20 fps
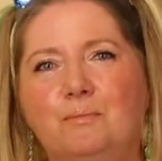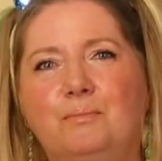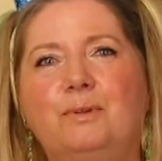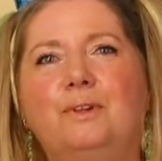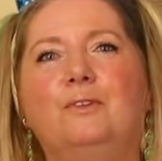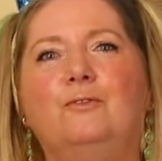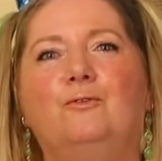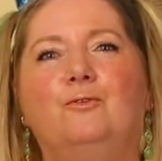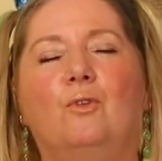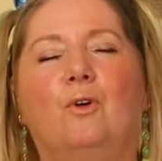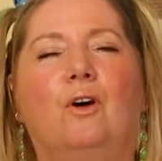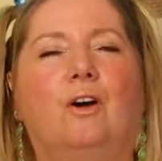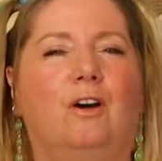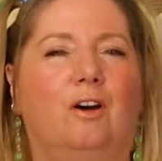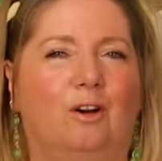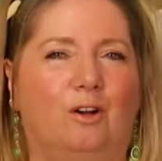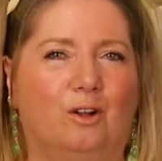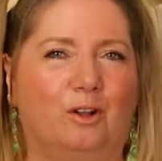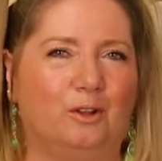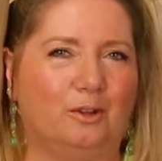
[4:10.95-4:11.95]
before
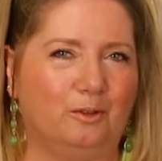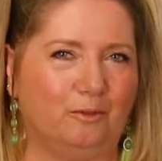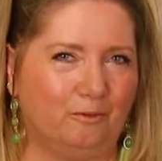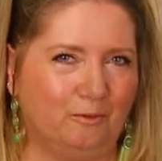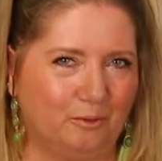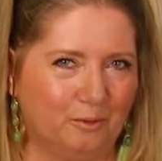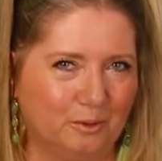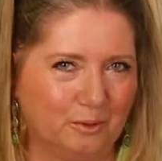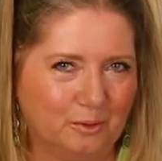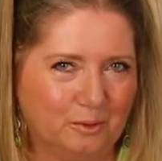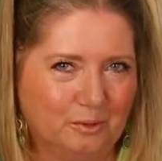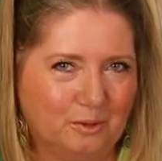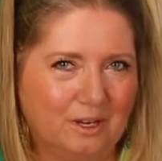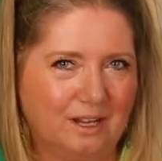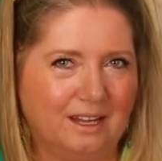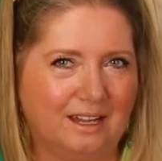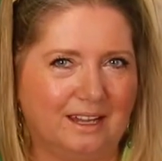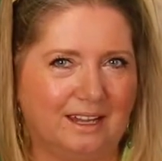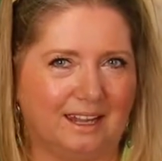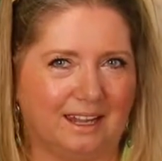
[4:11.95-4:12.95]
all the food
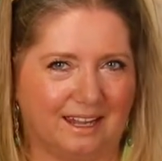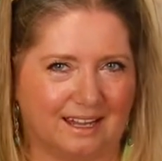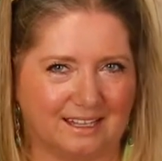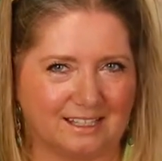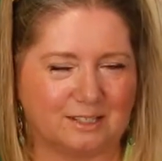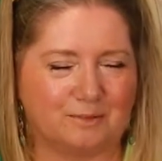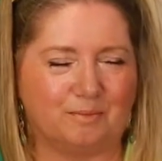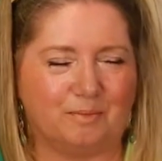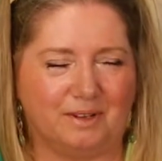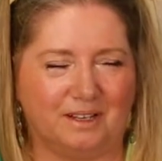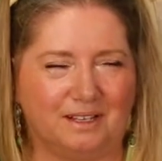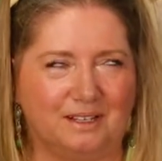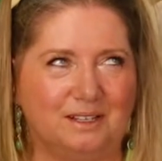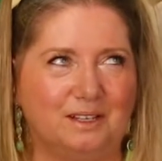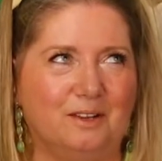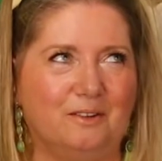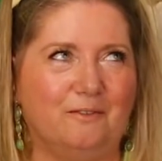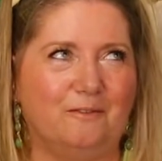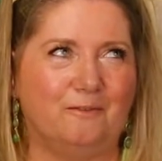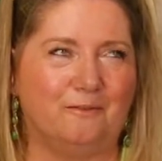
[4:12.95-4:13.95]
has been
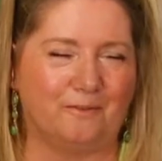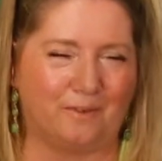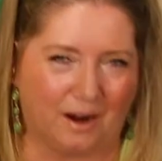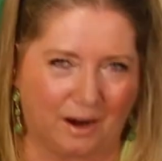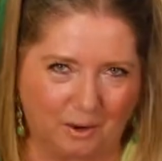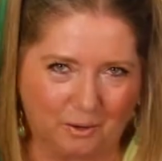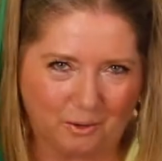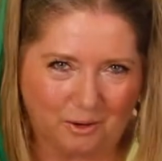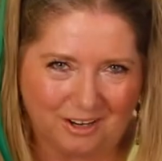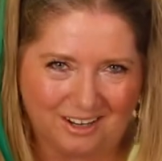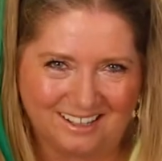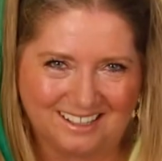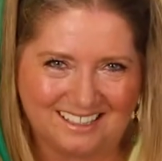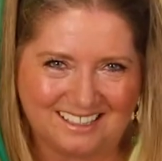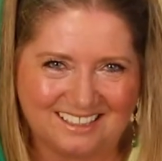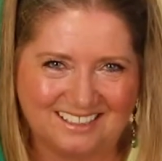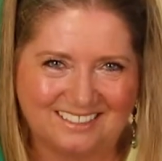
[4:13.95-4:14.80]
devoured.